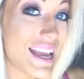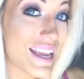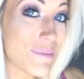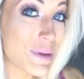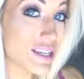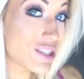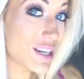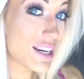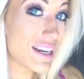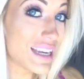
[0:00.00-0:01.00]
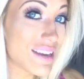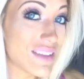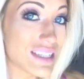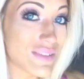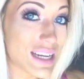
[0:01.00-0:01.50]
be sure to give this
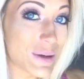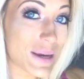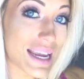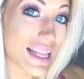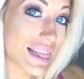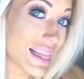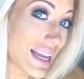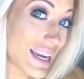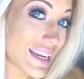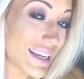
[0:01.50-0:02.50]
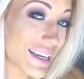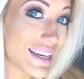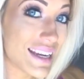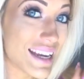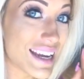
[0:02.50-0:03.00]
video a like,
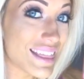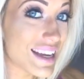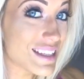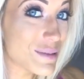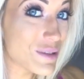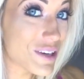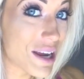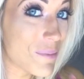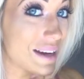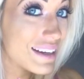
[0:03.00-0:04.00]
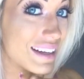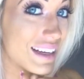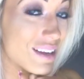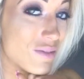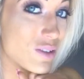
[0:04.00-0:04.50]
hit that subscribe button
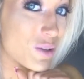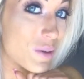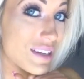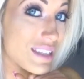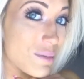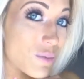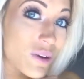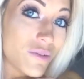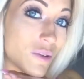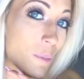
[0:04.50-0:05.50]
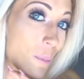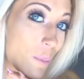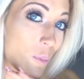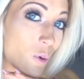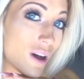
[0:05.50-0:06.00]
if you do want to see more from
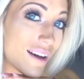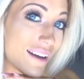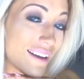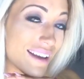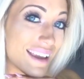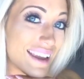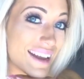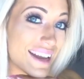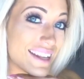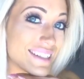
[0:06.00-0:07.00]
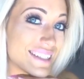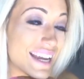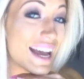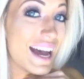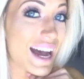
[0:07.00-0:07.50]
moi, and
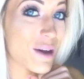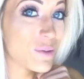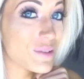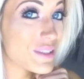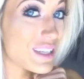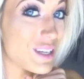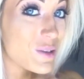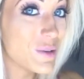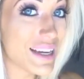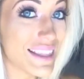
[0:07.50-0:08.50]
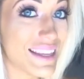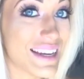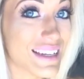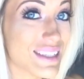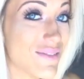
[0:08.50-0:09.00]
I will see you in the next
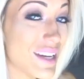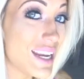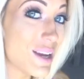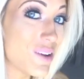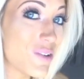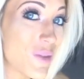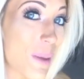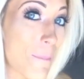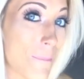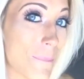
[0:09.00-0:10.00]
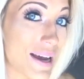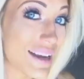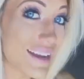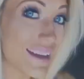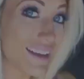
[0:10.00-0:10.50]
video. Bye
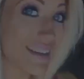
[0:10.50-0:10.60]
guys.